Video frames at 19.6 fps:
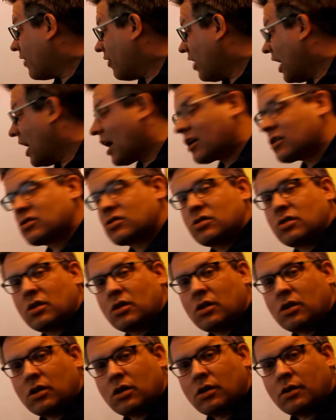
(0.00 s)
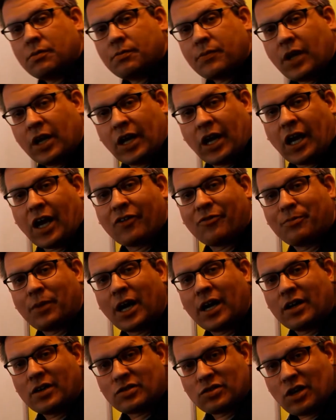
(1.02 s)
I have x and I
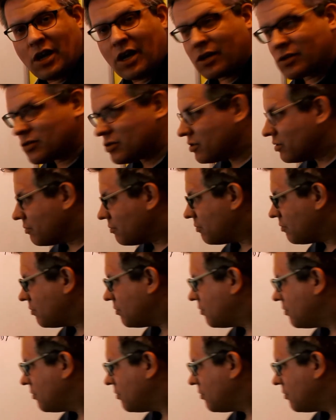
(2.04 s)
have minus x.